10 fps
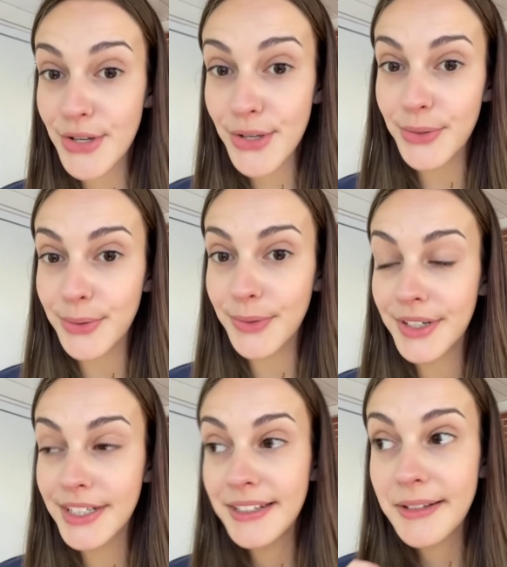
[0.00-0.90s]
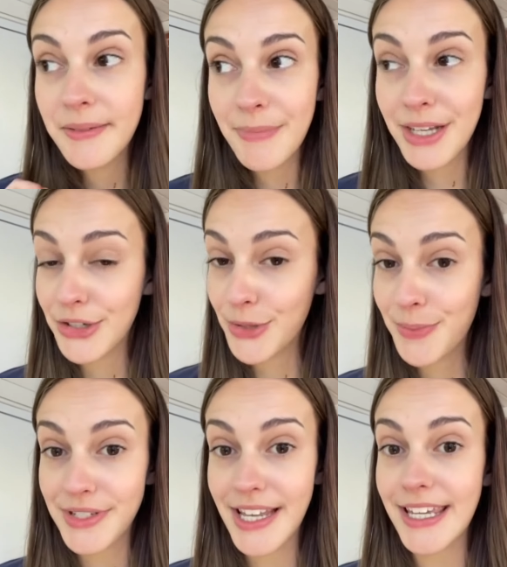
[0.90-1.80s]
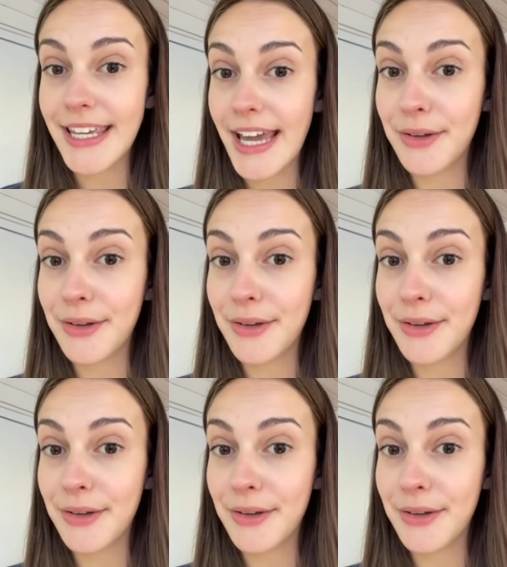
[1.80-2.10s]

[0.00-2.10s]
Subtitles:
2 Mini Coopers hanging